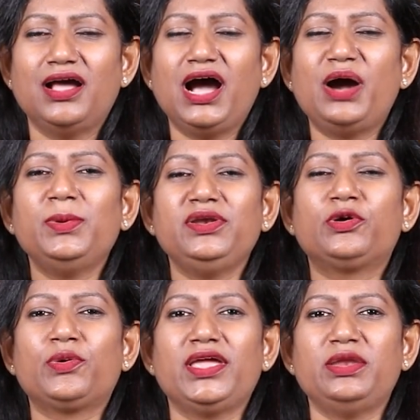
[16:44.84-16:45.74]
How
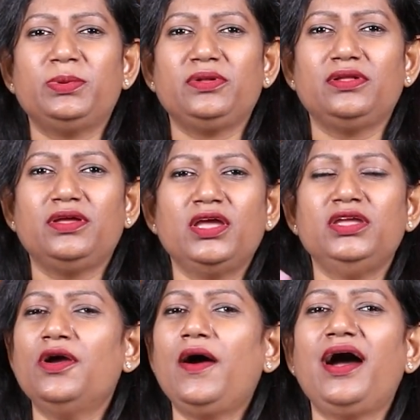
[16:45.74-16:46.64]
incredible.
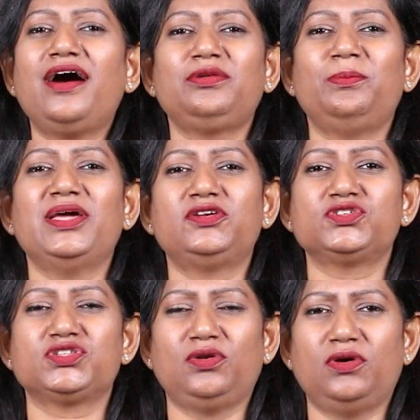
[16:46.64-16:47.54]
Your heart
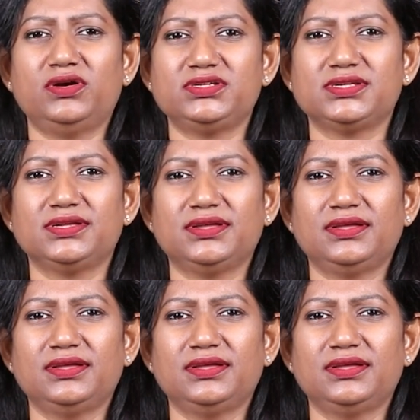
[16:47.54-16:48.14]
matters a lot.